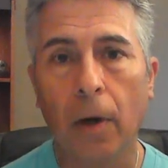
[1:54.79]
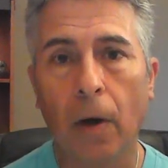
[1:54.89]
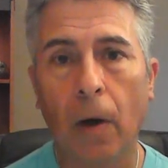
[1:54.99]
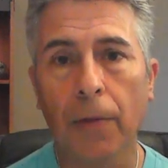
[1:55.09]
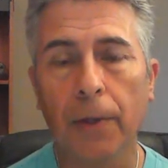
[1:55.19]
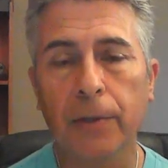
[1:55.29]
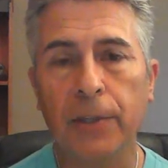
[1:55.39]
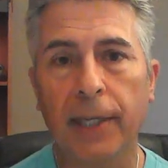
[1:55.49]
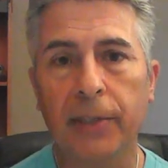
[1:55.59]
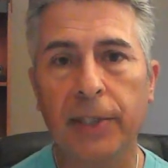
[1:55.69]
All those
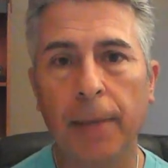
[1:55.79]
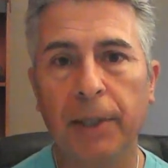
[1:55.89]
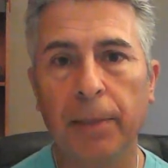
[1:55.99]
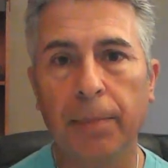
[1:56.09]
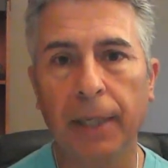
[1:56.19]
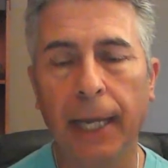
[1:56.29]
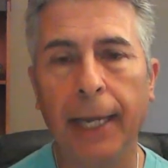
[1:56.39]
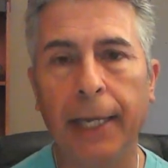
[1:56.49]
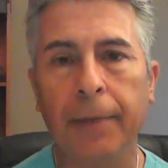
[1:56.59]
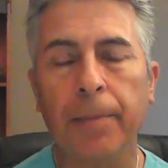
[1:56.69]
things come into
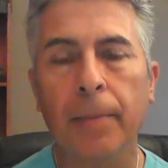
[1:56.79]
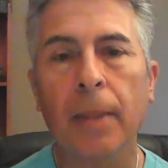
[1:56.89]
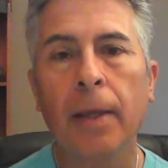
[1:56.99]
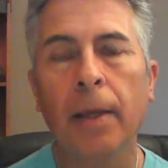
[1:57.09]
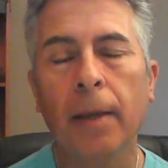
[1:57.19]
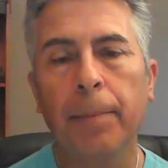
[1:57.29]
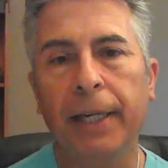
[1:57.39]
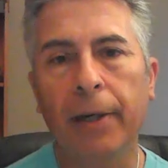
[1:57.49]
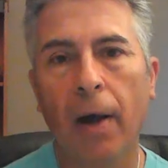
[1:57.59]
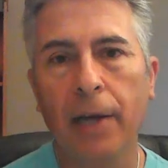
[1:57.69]
play
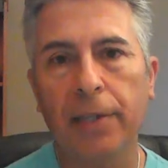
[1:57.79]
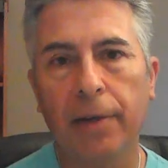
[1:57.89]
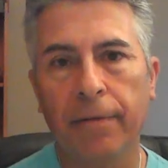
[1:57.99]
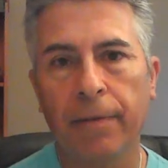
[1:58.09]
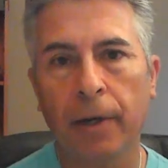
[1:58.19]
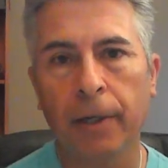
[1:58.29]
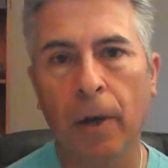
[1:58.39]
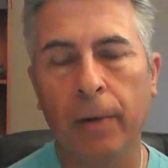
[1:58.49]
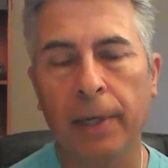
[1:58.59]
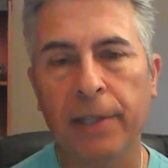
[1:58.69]
because Virgo
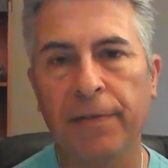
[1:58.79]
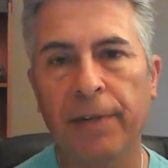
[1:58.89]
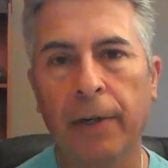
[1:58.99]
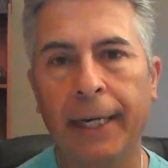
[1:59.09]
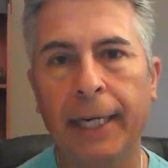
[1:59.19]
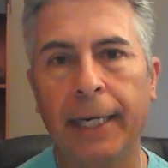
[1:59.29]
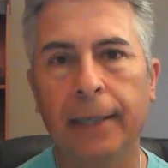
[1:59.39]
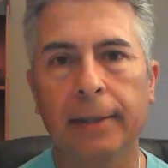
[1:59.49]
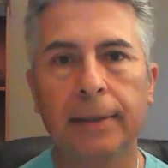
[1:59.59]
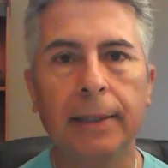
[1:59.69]
is very
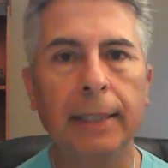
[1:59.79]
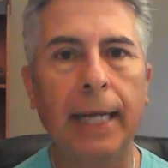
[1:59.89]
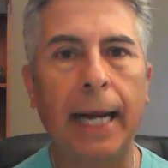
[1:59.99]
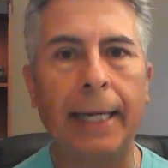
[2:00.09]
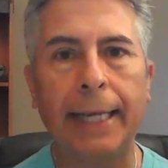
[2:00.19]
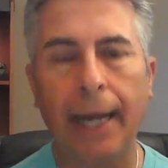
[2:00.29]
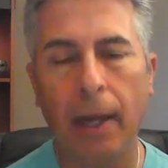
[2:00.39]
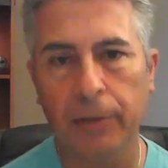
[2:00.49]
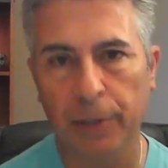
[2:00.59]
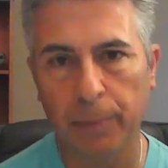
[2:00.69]

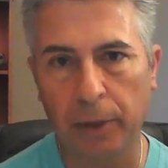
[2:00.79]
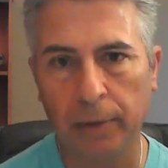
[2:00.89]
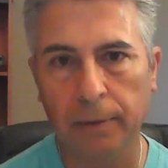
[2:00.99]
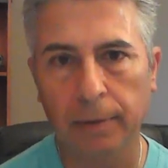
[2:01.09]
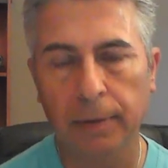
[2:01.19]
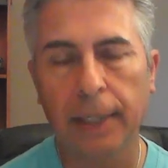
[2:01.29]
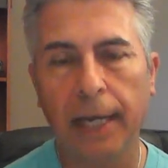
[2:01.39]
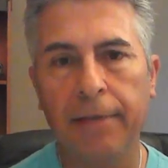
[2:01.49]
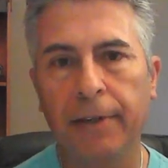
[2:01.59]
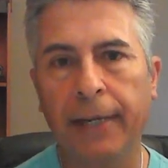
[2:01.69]
accountable
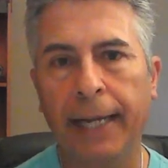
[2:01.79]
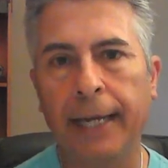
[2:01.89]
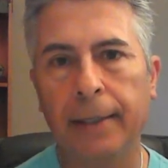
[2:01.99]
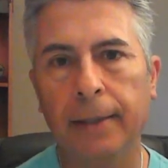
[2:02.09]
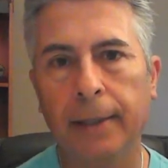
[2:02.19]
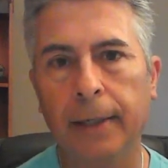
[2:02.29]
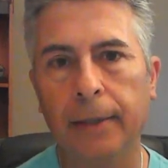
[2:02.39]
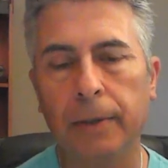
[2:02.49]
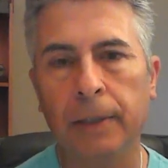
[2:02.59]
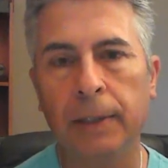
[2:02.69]
and very
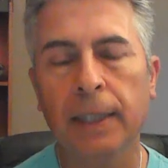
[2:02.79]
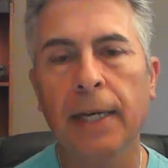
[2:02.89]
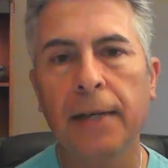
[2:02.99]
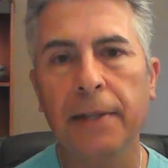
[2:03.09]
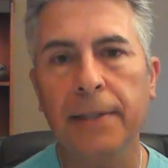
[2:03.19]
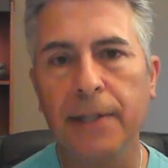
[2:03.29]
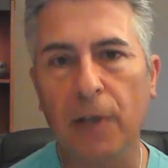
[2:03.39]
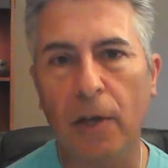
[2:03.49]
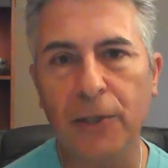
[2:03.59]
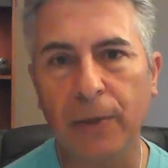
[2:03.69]
analytical. This is
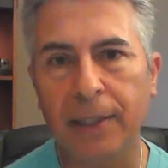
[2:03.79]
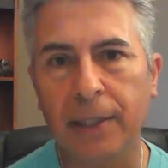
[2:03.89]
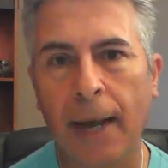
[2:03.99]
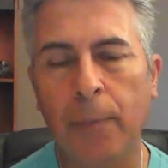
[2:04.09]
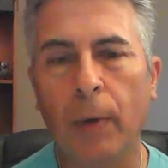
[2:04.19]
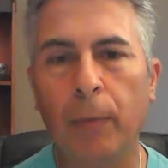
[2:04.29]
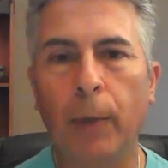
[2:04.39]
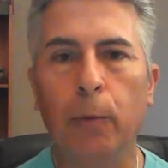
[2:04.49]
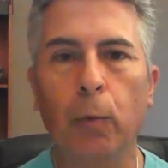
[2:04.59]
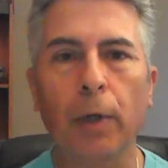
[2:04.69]
also a time when
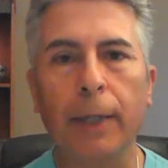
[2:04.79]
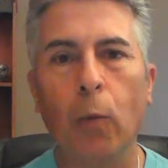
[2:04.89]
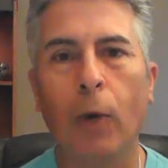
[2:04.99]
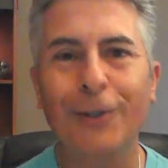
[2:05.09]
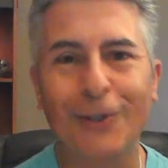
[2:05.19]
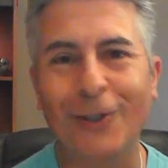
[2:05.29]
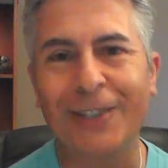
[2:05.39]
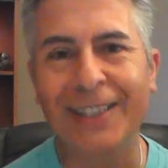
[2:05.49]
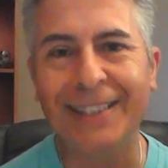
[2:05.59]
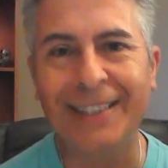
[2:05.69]
we really want to look at
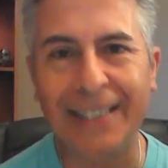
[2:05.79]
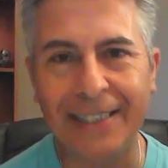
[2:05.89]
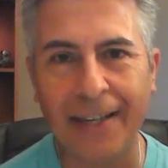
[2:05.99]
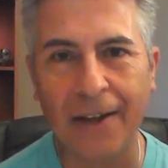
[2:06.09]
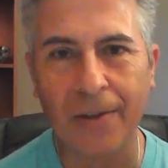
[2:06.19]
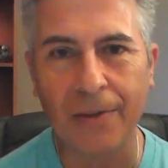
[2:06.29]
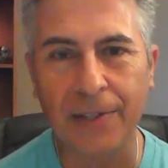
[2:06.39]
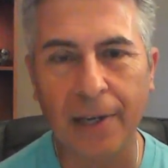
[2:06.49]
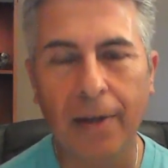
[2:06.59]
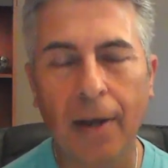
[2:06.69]
the details
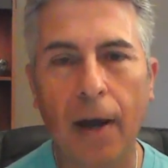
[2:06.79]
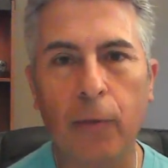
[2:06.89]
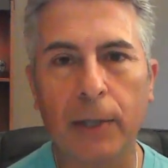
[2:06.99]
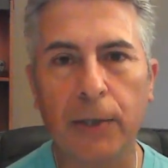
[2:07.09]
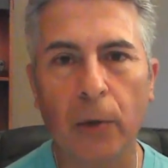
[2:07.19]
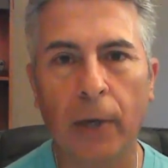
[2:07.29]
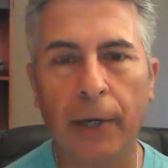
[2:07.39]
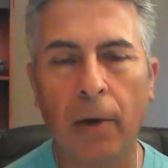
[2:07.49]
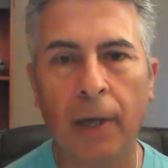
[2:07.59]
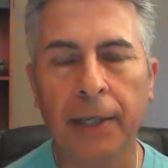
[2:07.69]
of what's going
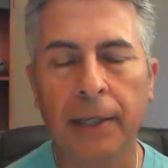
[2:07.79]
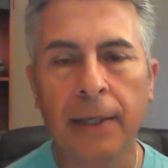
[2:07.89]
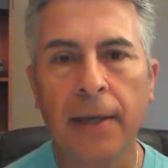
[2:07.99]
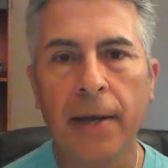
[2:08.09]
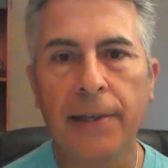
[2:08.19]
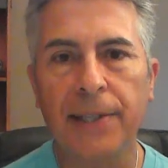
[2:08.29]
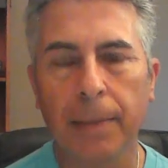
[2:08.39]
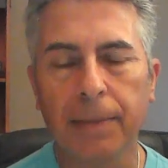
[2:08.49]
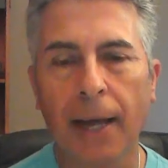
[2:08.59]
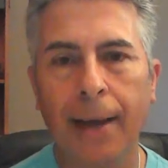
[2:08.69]
on.
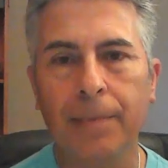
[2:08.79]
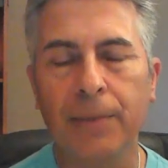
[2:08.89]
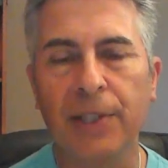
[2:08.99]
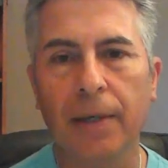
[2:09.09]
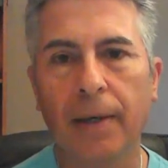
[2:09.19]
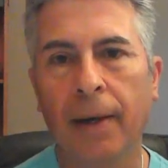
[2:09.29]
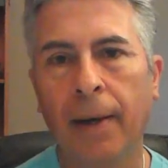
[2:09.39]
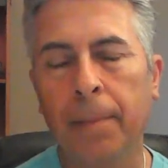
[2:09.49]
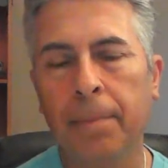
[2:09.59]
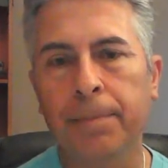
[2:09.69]
Sometimes
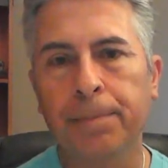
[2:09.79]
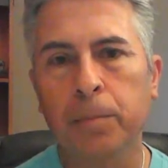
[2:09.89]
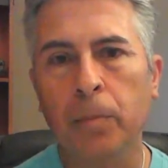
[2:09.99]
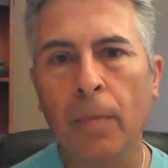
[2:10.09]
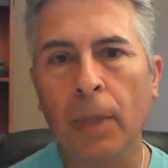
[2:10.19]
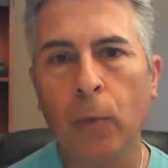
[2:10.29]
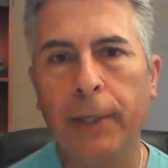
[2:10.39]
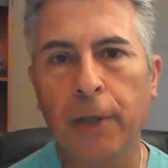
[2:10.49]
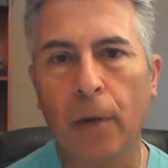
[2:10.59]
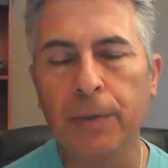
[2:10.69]
we
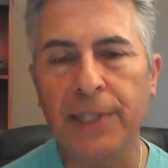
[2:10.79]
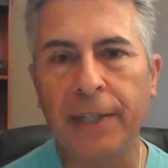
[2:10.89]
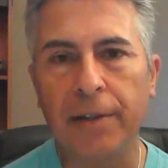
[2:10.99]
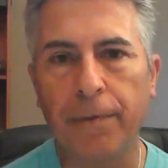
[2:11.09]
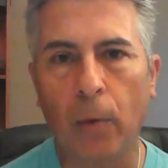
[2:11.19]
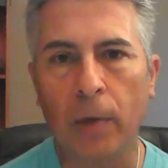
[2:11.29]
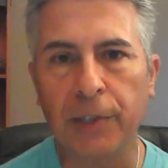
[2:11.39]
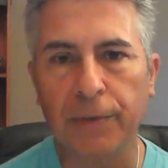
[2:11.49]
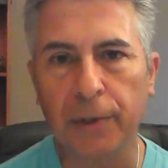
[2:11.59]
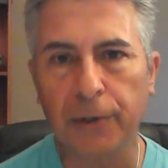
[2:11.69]
don't see the forest
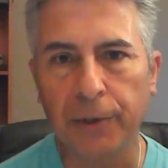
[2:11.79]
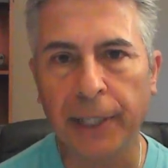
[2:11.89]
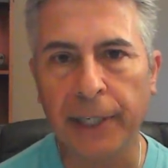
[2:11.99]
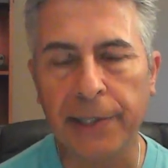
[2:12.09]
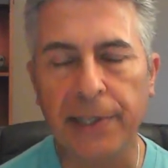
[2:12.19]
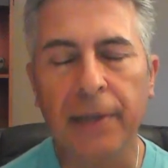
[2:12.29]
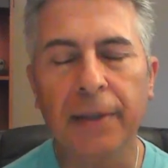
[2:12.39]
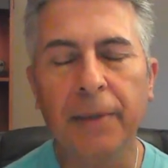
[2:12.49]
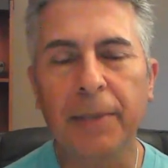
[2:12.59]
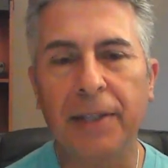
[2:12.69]
for the trees,
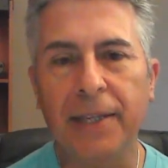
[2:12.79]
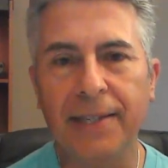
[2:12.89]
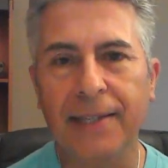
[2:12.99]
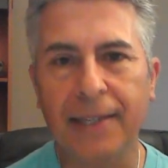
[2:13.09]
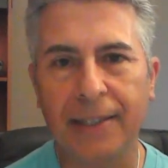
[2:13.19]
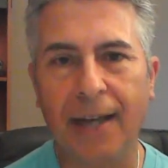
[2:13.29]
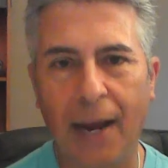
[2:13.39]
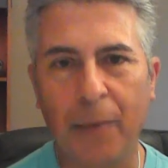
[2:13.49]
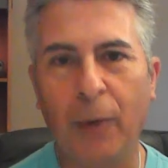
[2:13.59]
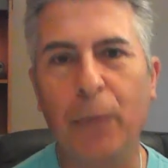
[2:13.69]
but this is a
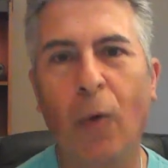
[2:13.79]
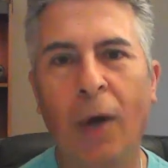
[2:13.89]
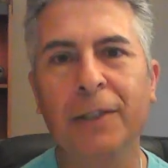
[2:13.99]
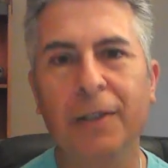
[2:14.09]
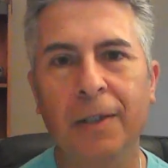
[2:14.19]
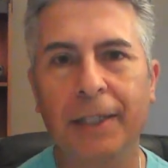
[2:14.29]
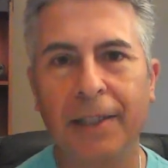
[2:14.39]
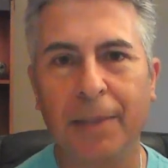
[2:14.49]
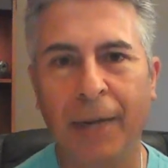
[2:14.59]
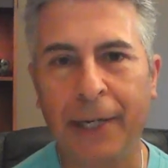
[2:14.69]
time we want to look at the
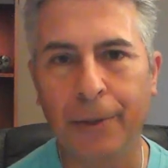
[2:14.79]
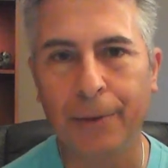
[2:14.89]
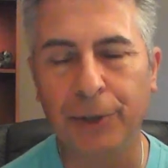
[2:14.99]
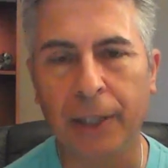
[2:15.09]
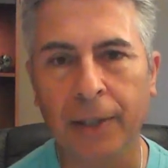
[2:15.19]
minutiae.